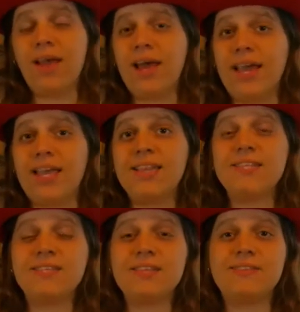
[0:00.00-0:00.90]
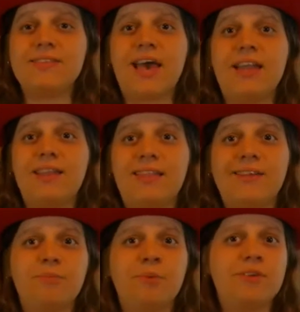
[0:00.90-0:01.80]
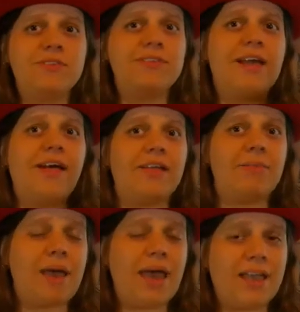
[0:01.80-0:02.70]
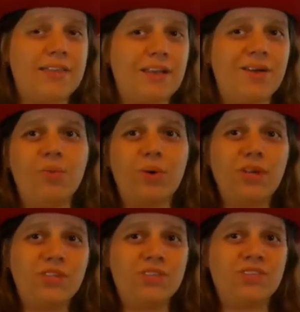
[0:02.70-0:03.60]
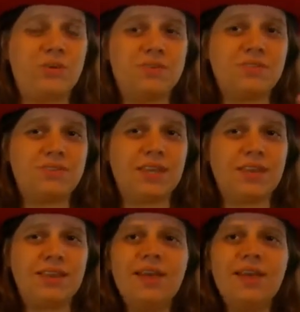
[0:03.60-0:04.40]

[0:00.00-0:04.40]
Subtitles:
I get the sense that there's personality back there, we just don't see it.